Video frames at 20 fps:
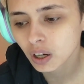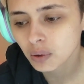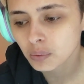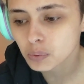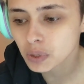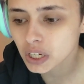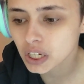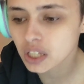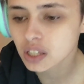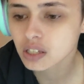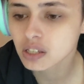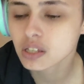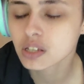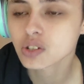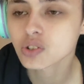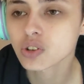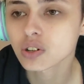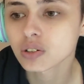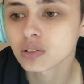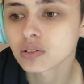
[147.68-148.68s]
make
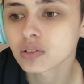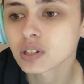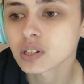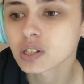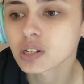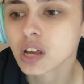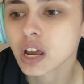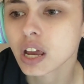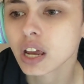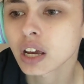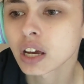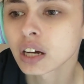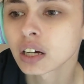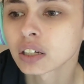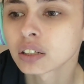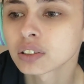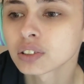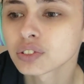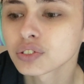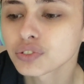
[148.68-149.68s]
decisions
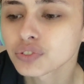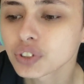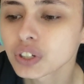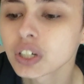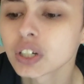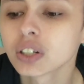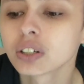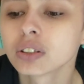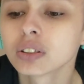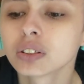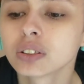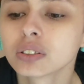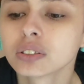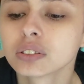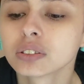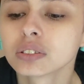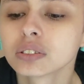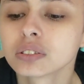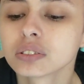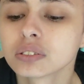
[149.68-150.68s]
and
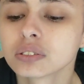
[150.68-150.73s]
feel